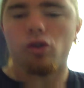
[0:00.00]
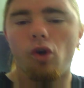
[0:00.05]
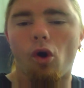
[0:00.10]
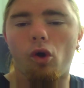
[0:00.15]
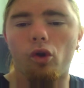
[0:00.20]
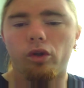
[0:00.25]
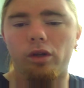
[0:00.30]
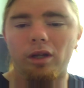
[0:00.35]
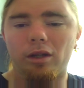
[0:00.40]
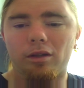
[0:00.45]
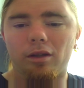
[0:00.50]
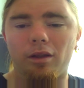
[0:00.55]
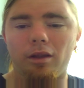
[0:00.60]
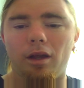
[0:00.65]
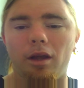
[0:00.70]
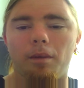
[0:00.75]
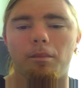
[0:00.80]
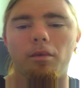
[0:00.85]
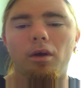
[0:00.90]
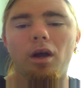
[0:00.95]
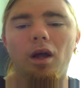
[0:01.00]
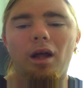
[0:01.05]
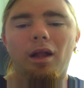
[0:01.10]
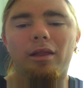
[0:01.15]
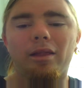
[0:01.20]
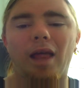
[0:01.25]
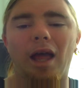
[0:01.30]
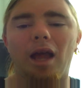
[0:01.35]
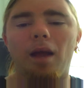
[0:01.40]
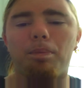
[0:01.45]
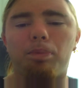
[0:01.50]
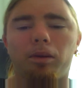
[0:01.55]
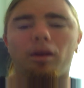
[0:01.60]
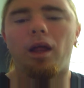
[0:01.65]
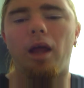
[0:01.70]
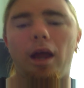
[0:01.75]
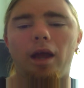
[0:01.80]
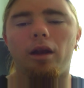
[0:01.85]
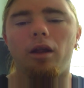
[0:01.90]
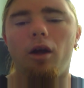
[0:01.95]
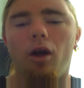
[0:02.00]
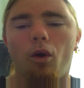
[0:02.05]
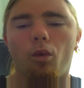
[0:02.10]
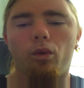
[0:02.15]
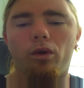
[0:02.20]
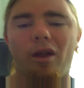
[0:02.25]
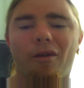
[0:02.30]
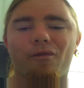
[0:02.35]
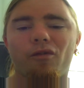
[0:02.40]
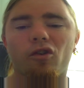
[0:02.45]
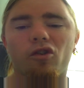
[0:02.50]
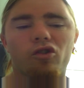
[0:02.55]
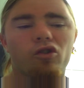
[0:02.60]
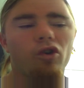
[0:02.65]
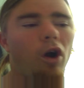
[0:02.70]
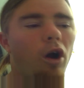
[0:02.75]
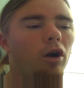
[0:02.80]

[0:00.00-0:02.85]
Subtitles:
your goal to get to them. They played when they first